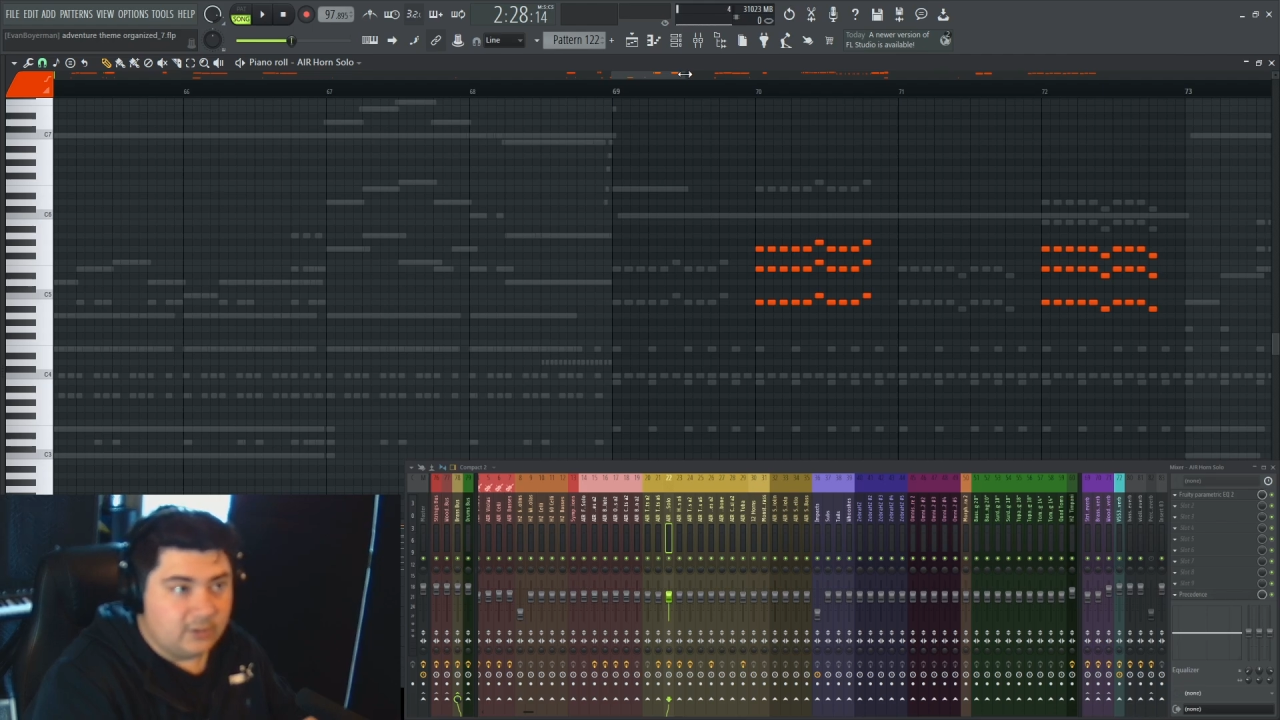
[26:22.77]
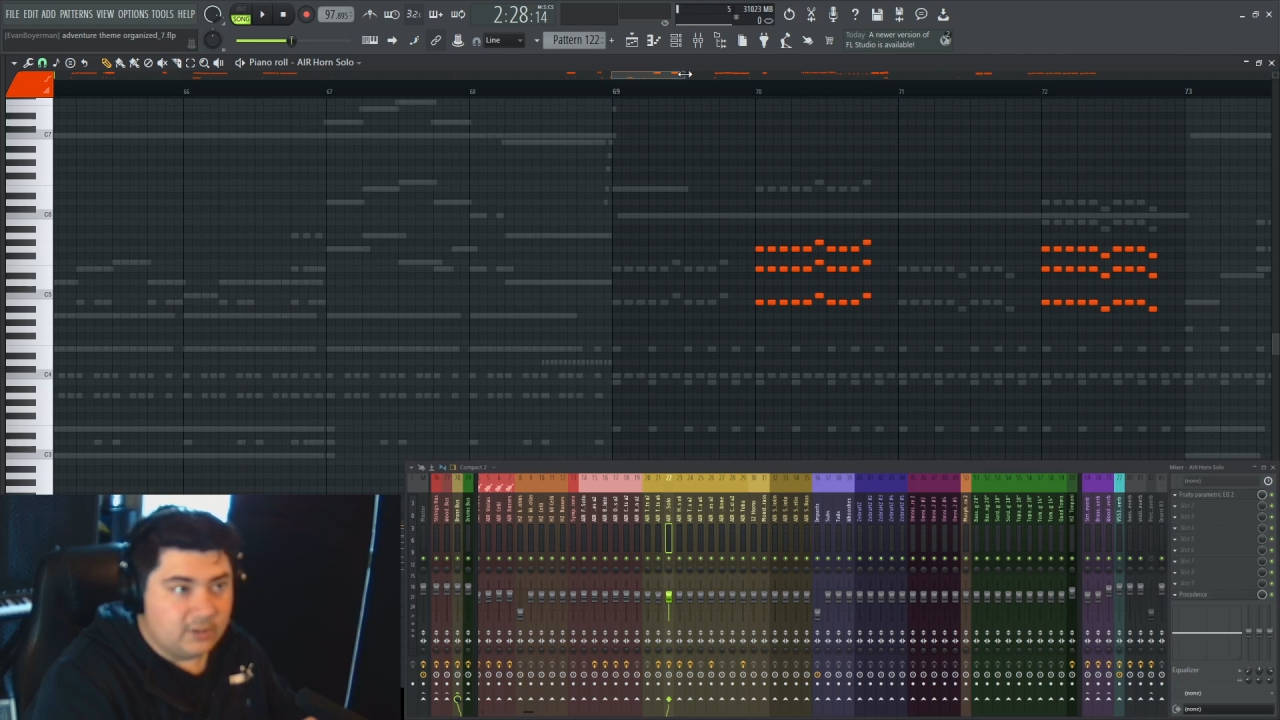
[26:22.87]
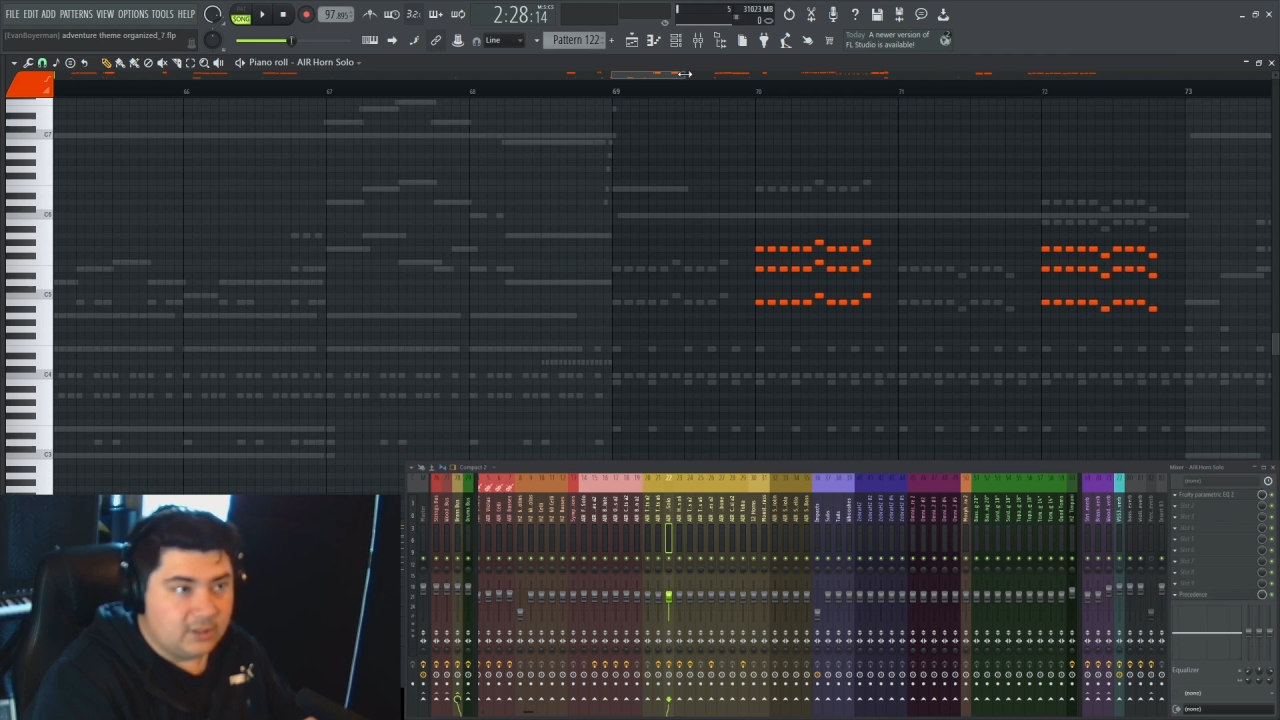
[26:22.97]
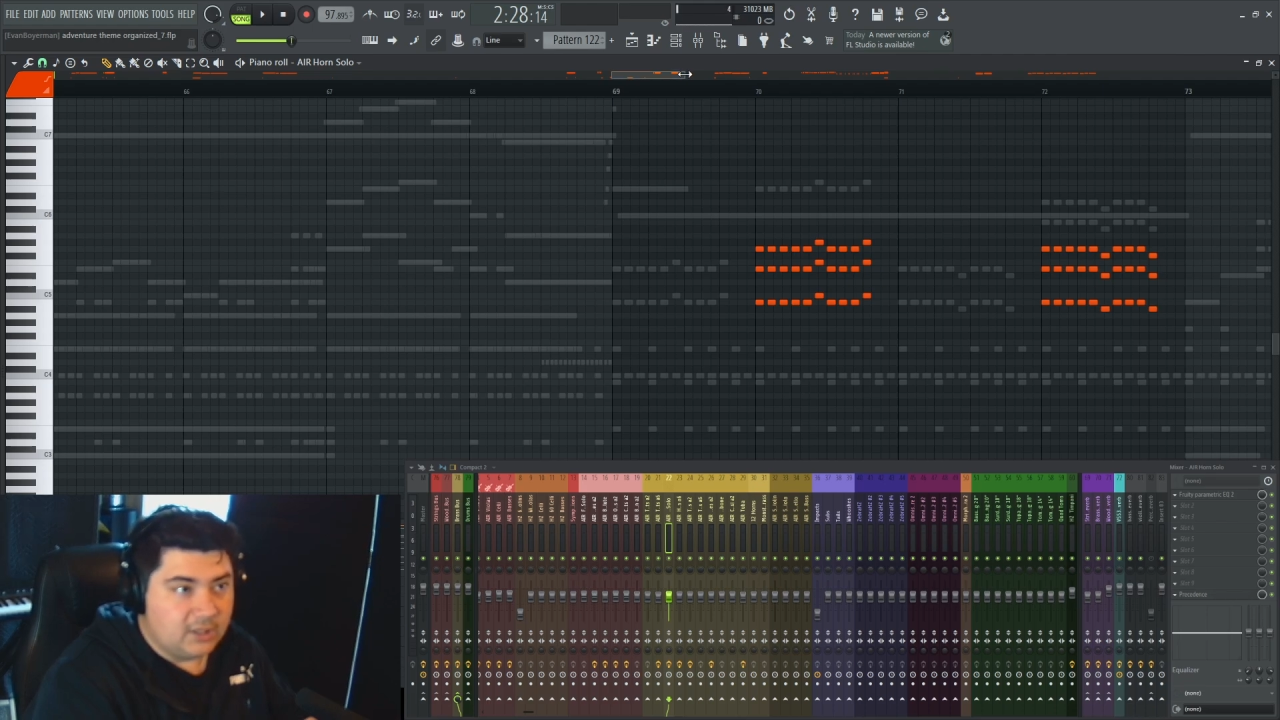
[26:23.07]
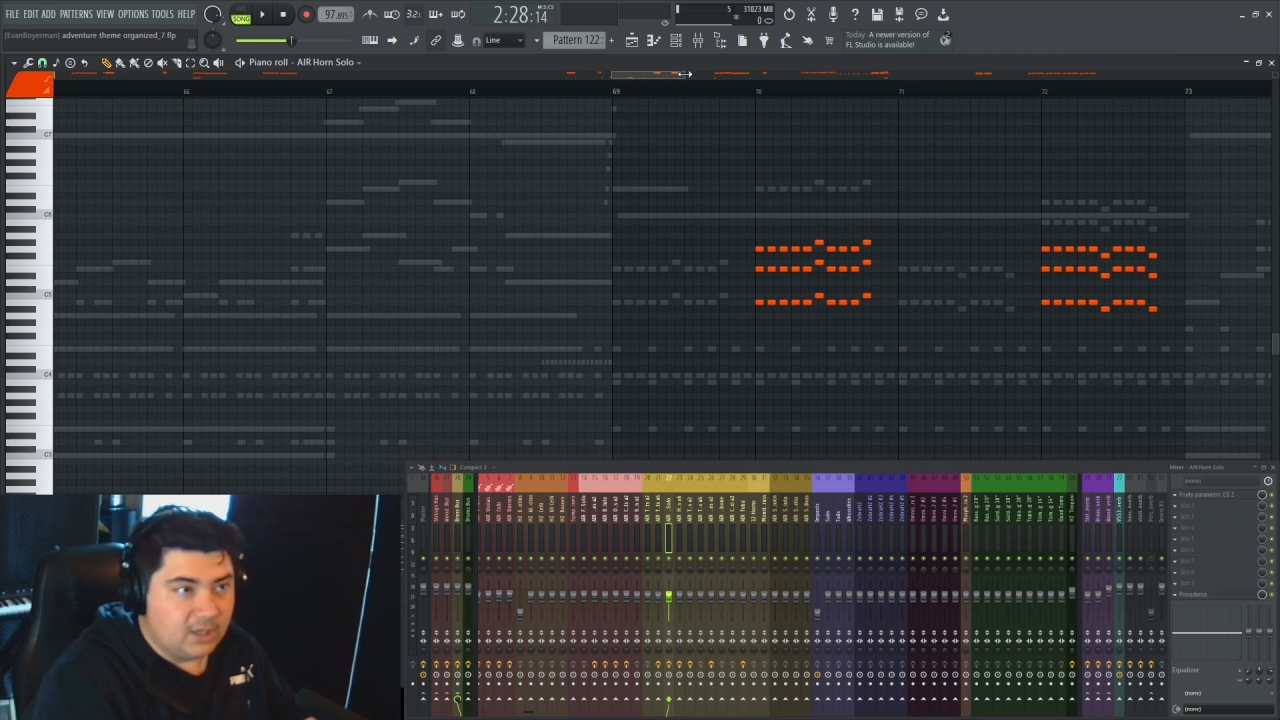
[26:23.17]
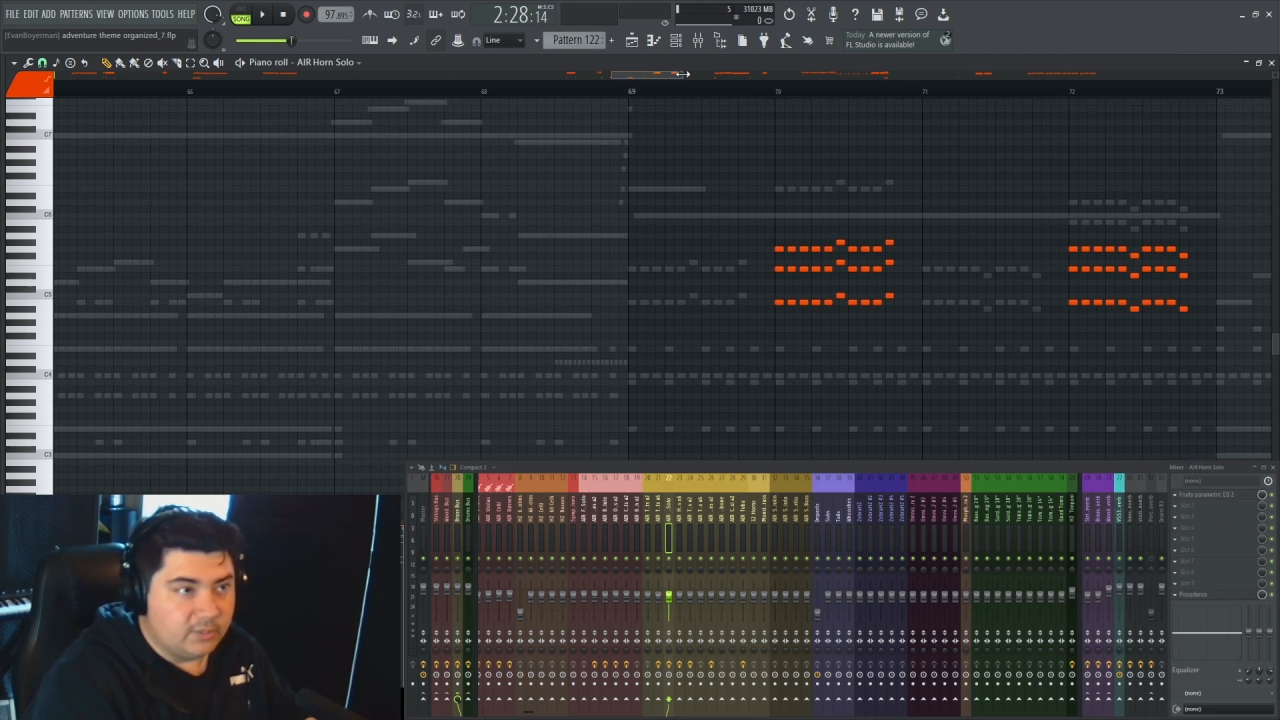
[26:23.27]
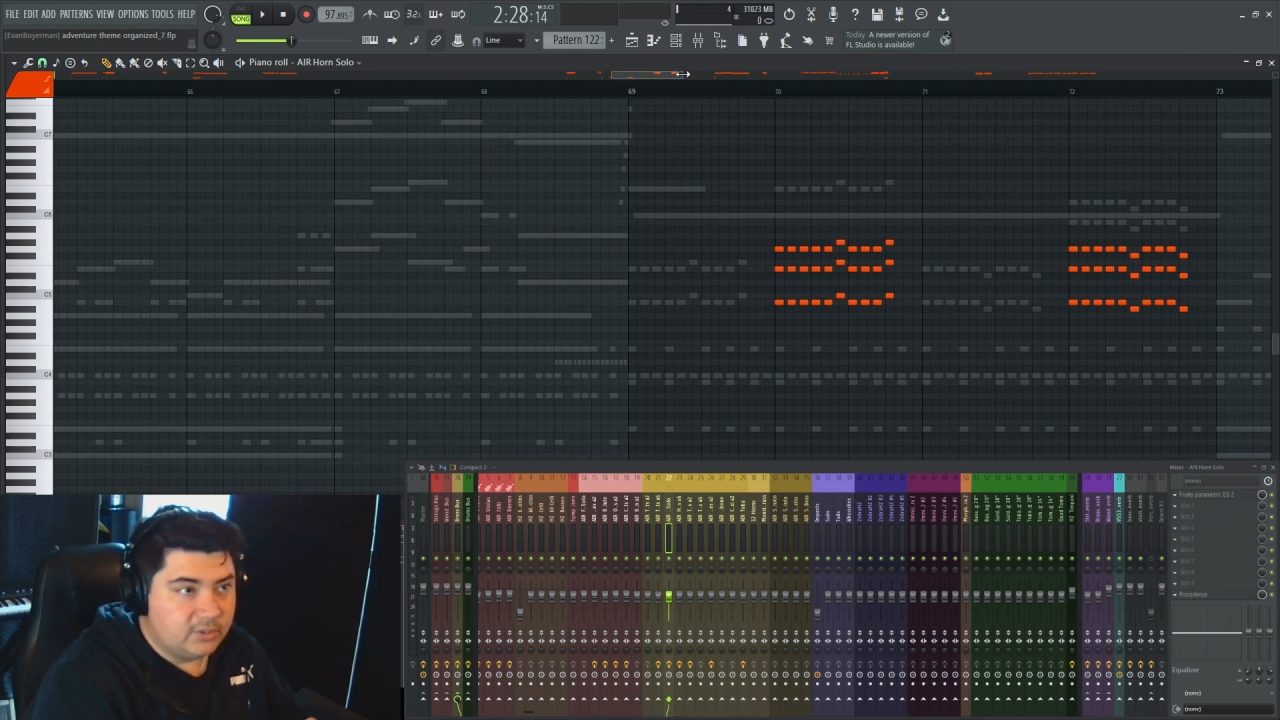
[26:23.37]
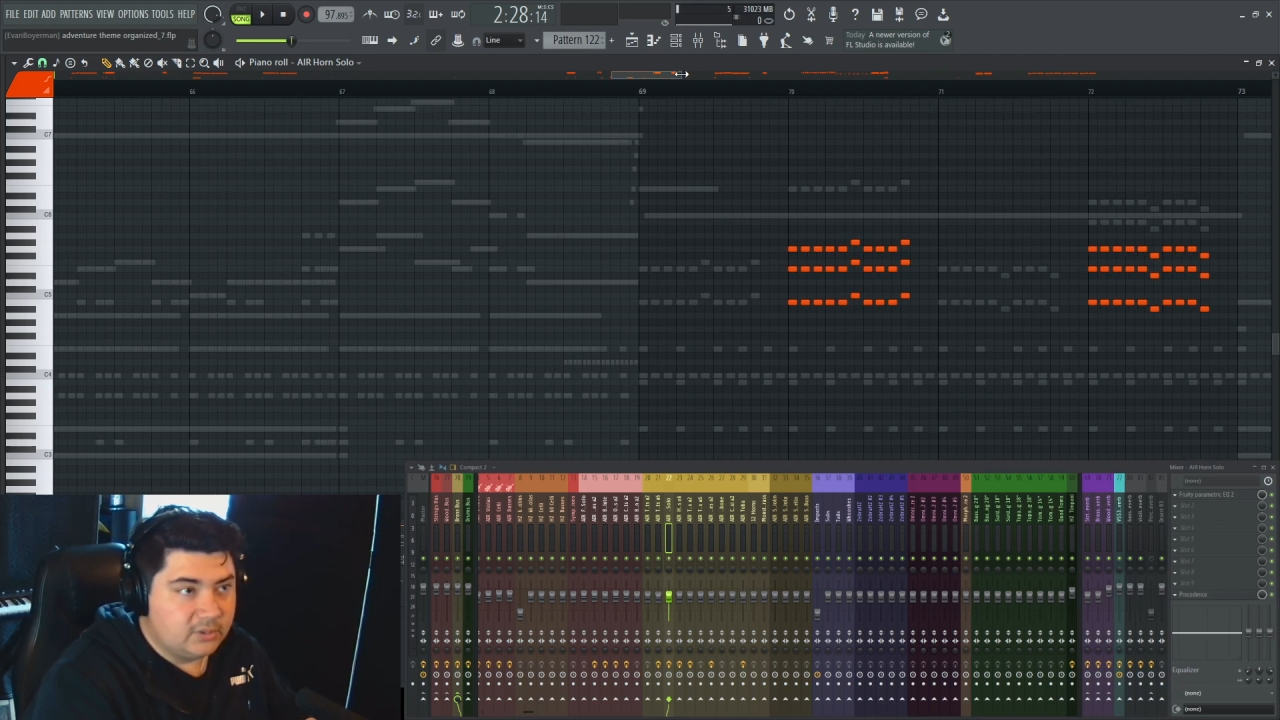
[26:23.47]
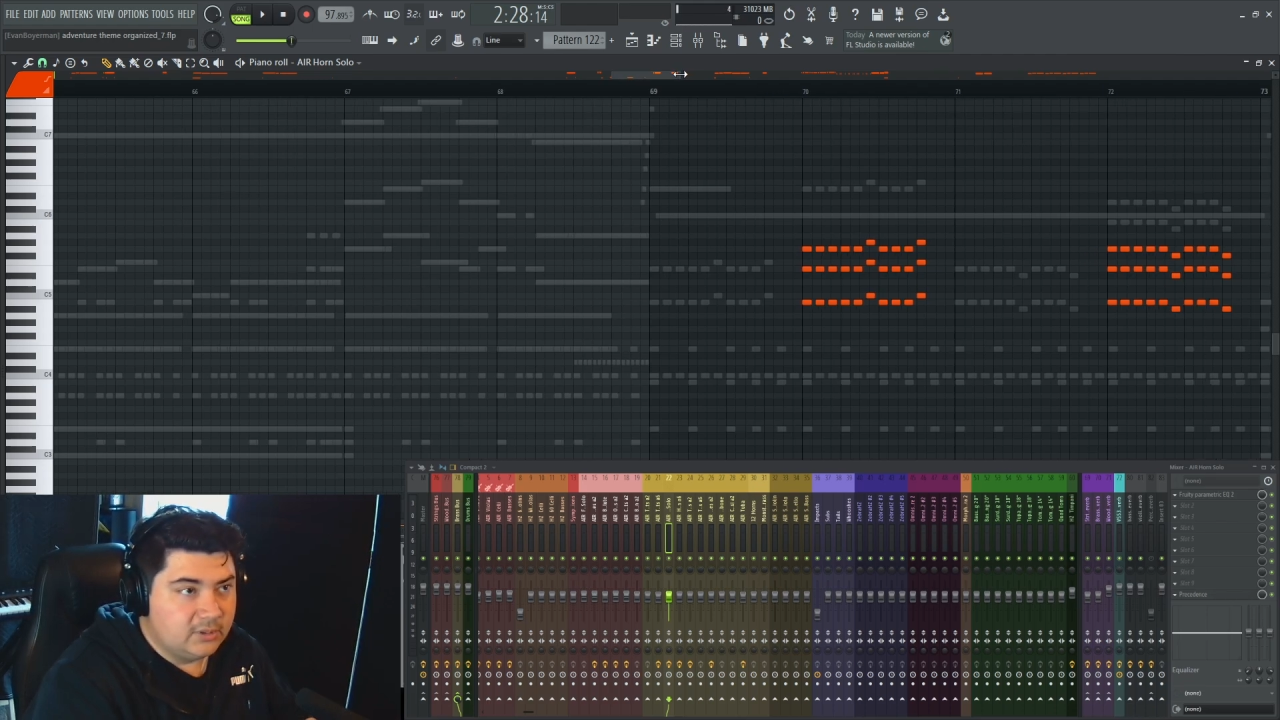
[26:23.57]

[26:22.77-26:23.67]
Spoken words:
are in the camp.